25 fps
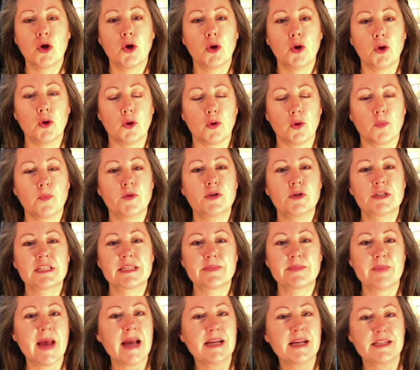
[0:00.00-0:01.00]
your
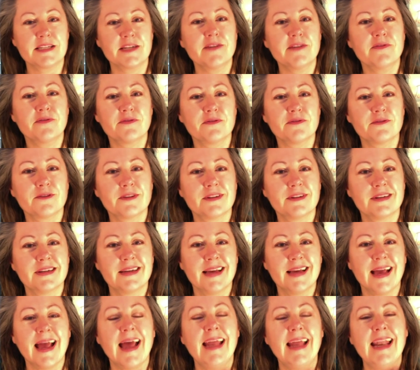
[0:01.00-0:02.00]
perspective
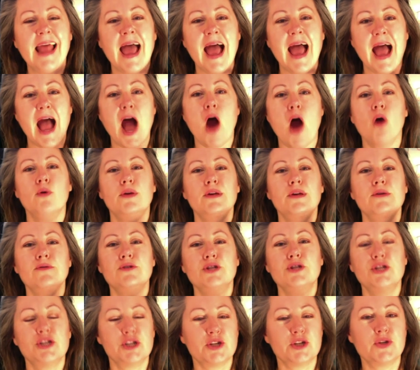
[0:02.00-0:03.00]
and how you
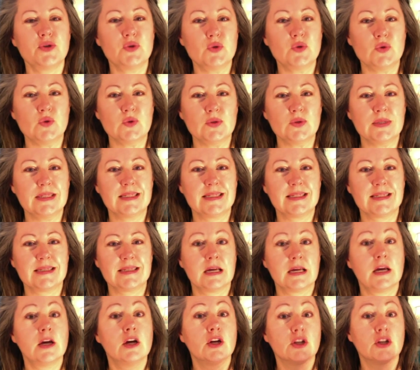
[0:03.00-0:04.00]
choose
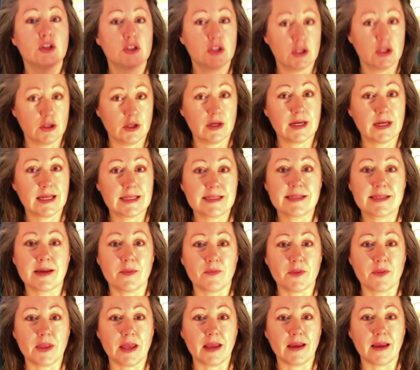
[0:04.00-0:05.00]
to look at
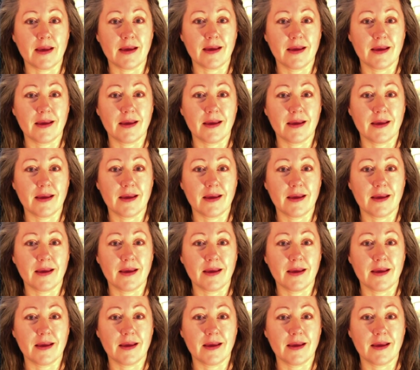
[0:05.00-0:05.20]
something.